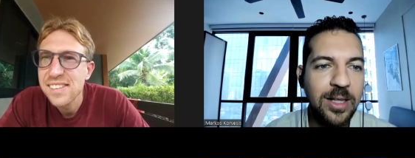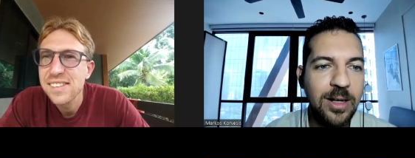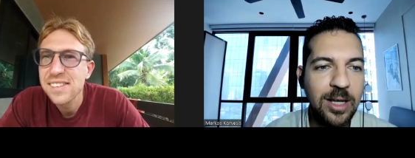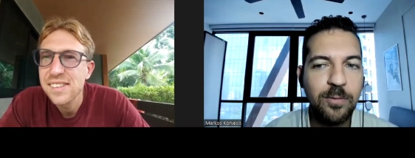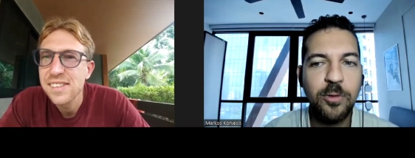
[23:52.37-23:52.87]
Speaker 1: right?
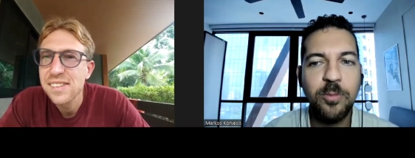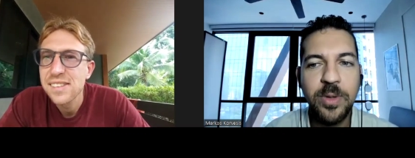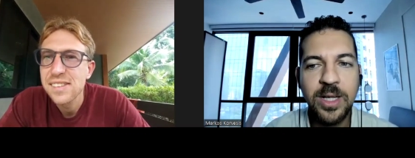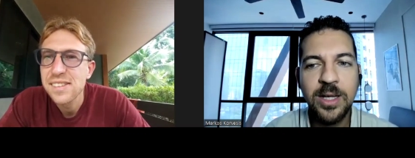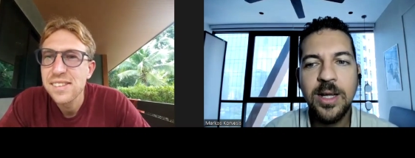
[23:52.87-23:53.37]
Like for
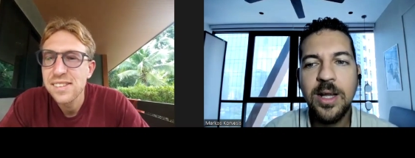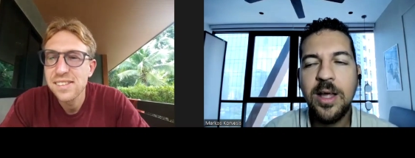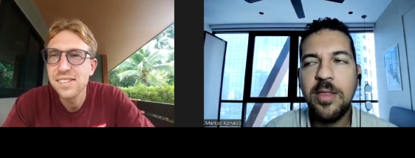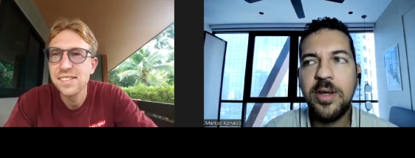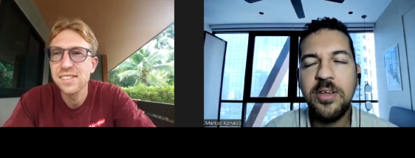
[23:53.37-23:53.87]
me,
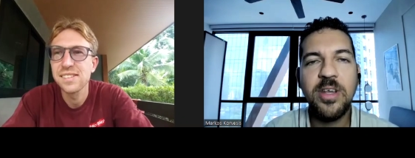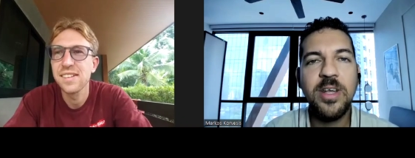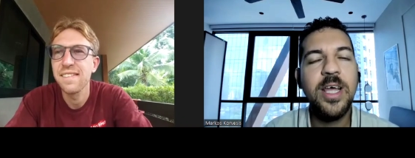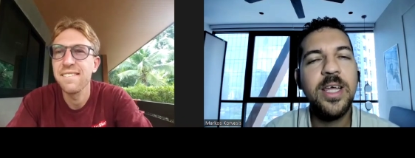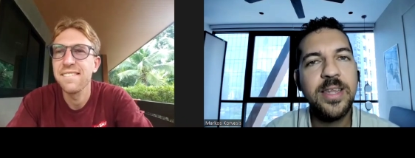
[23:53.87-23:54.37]
there is
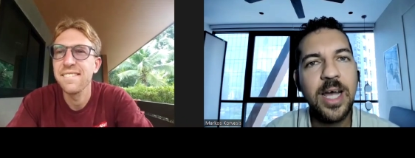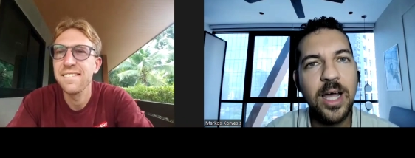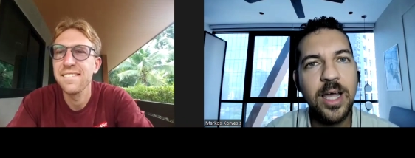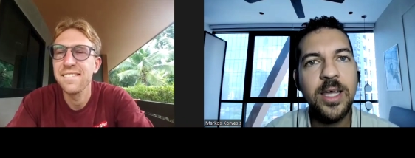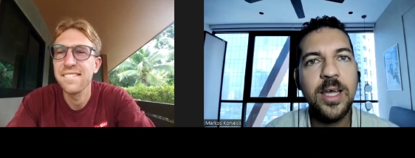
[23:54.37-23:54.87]
an a,
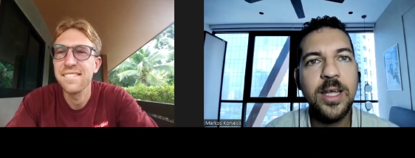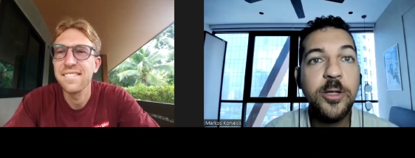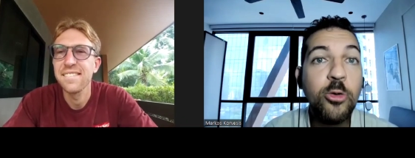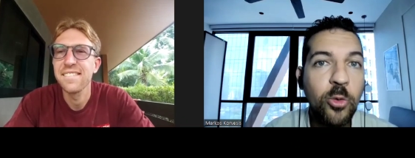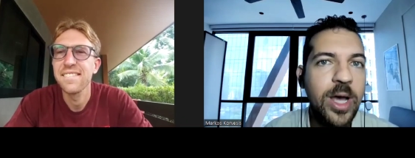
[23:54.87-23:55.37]
a, a
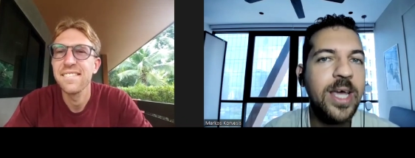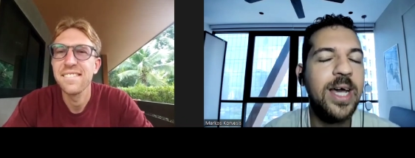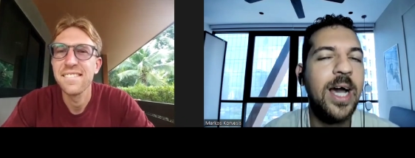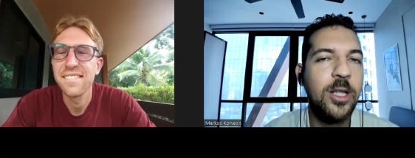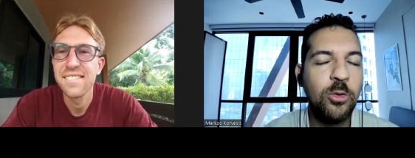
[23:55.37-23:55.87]
new
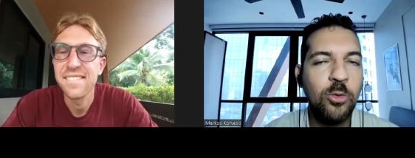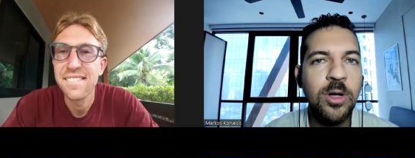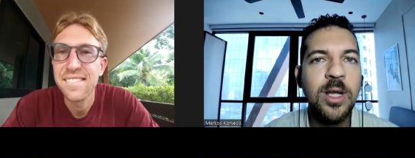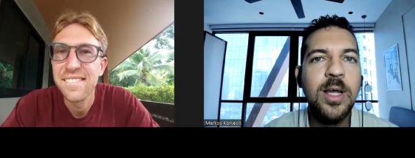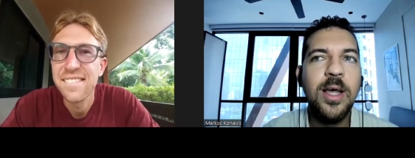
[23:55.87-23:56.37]
AI
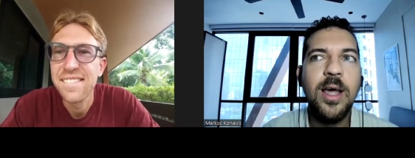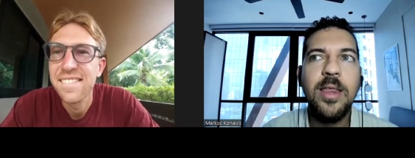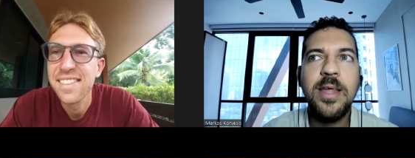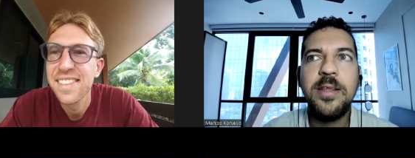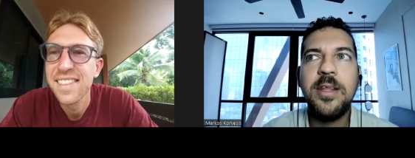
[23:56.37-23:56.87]
tool
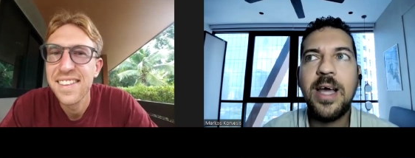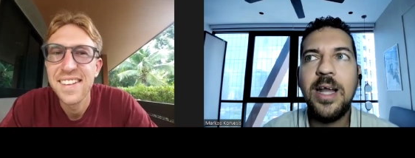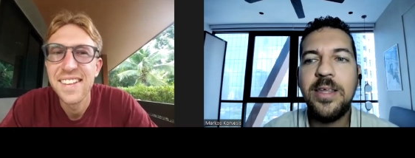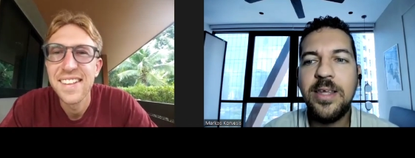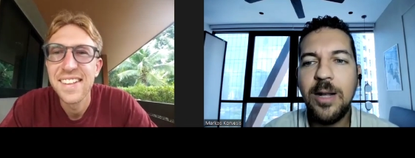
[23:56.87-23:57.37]
that it
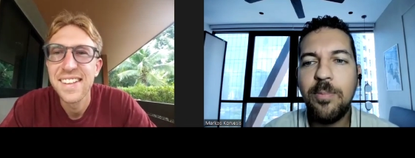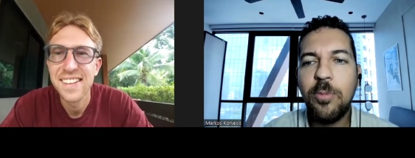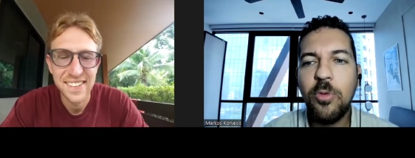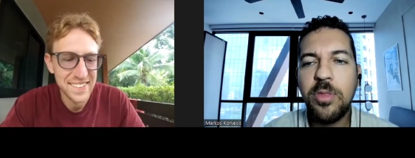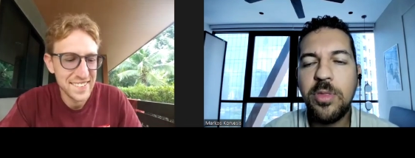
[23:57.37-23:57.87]
can help
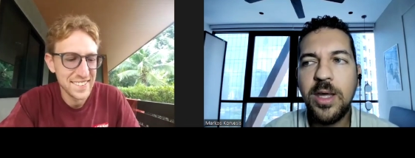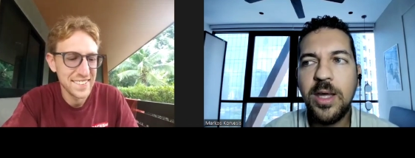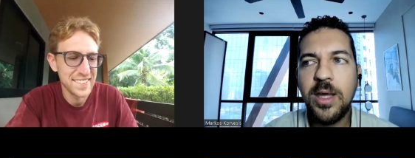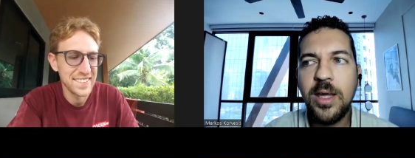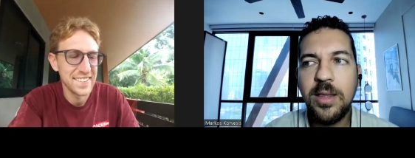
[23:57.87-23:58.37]
with
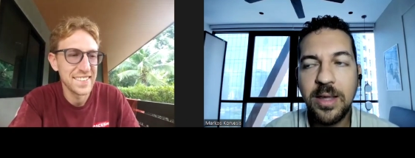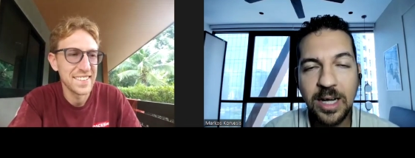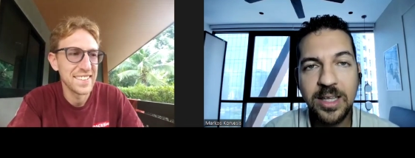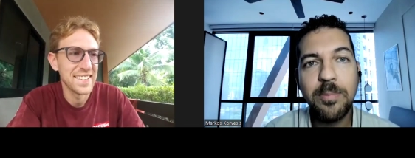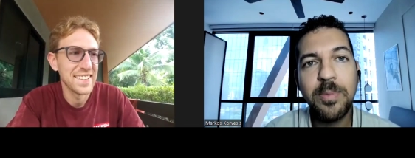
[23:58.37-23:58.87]
uh, they
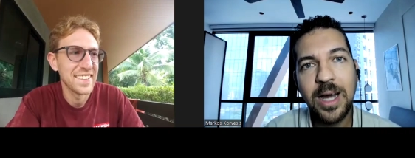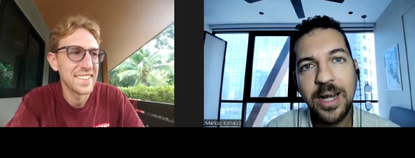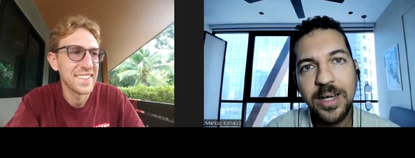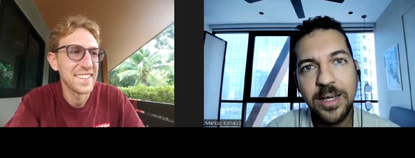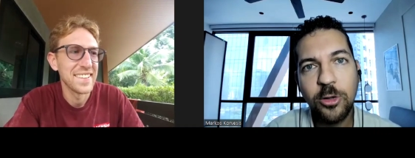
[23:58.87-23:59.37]
can help
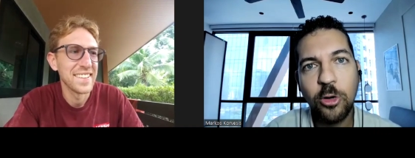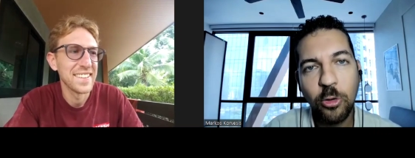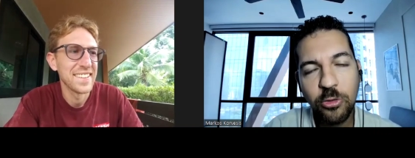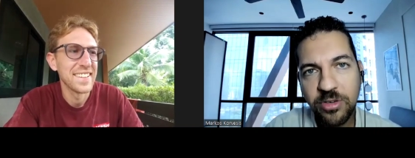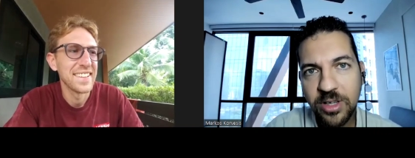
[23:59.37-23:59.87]
career
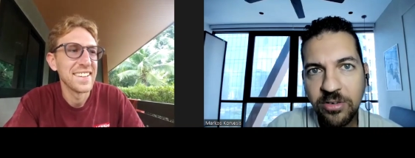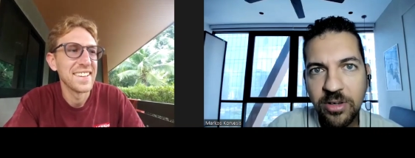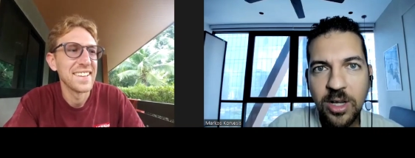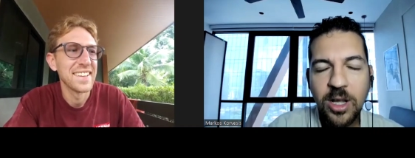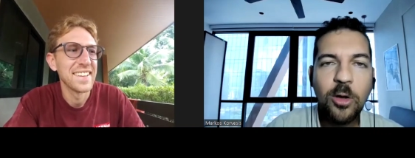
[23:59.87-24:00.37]

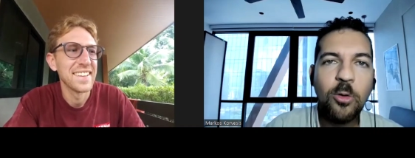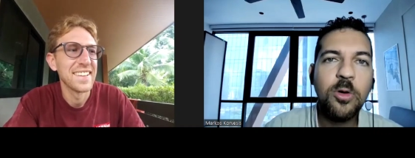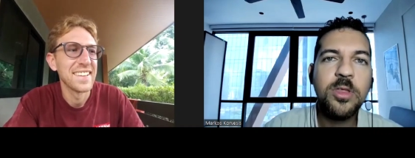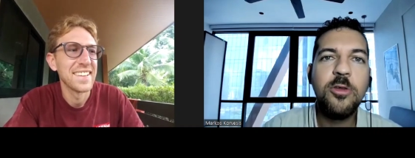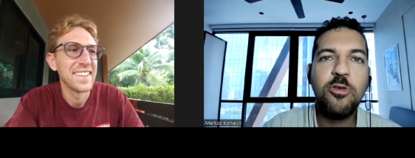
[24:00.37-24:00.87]
coaches
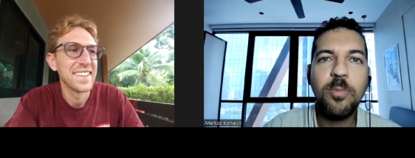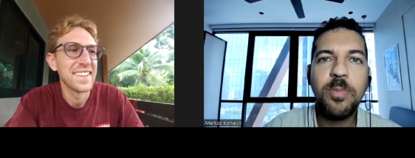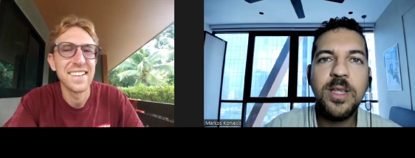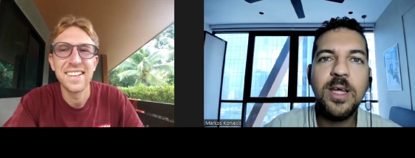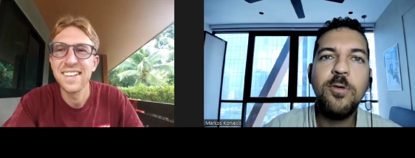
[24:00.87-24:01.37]
with
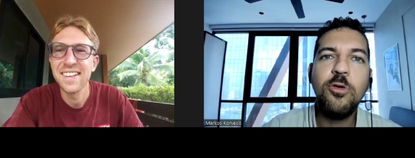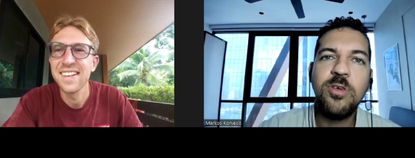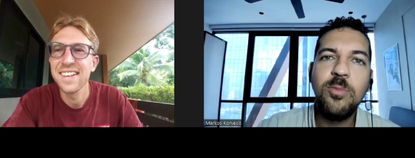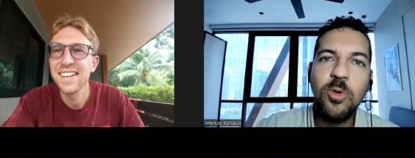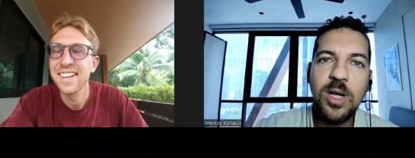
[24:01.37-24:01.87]
job interview
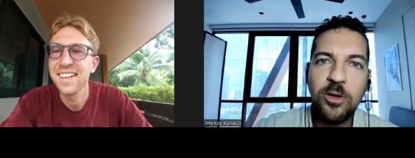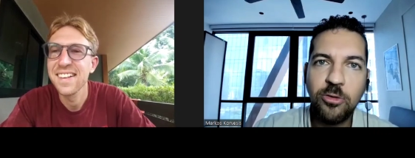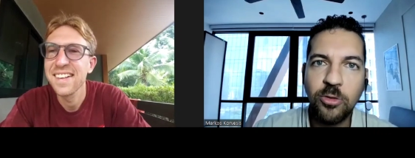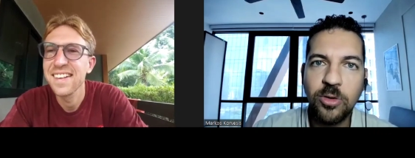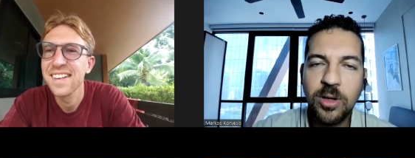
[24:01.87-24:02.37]

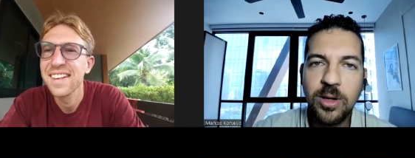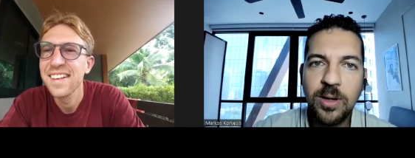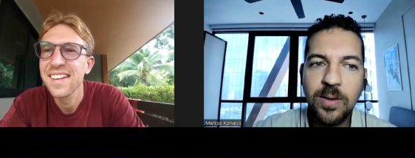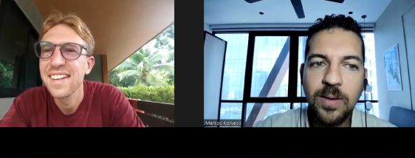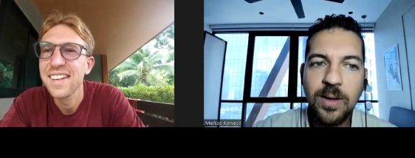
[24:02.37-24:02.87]
simulation,
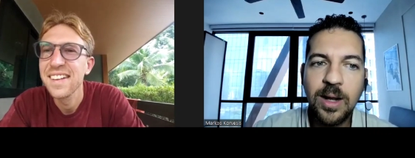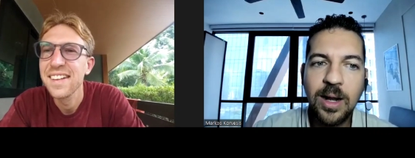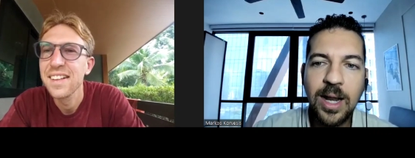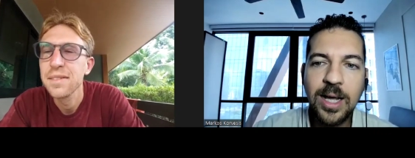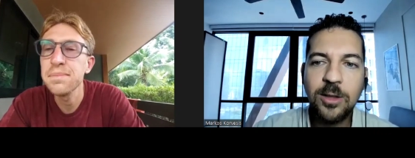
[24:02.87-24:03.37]

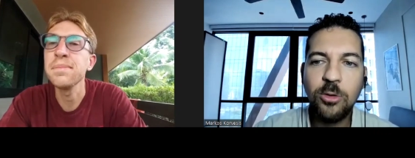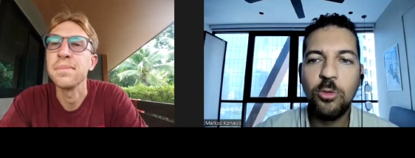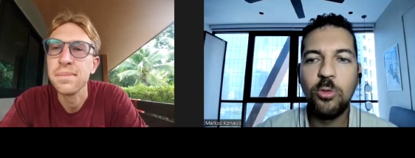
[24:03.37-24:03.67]
like mm.